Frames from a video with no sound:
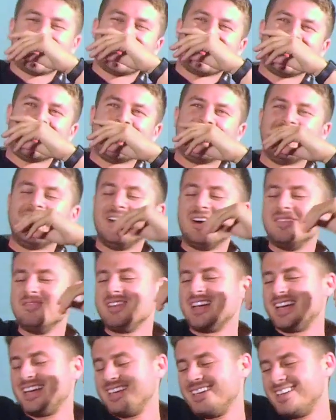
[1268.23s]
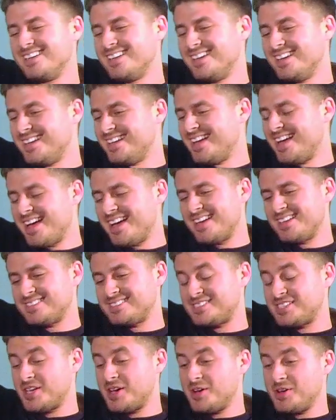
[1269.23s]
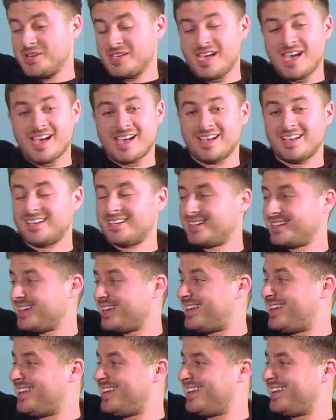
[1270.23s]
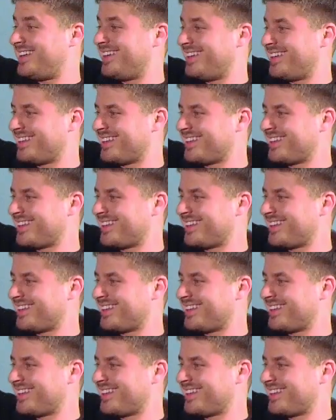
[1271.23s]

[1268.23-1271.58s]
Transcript: oh man. Yeah. So yeah. yeah.